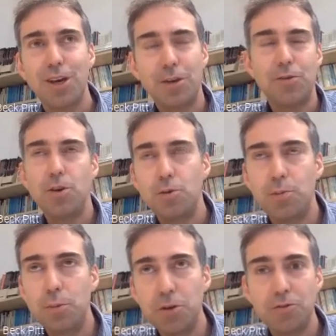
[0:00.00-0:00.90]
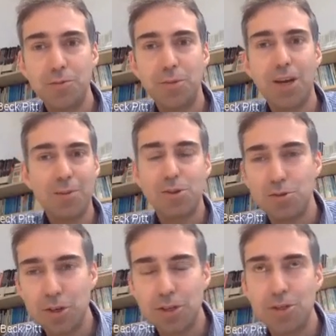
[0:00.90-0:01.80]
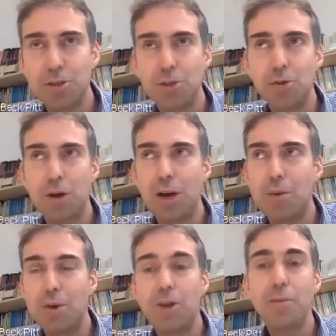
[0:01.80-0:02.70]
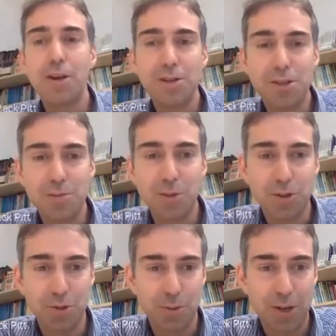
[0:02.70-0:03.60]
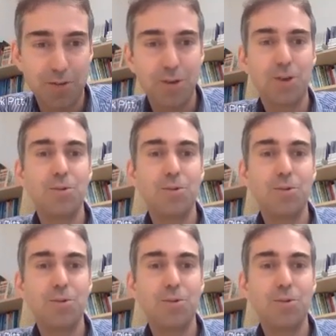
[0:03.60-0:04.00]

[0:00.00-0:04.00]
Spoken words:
if you move from chemistry to a humanities module or whatever,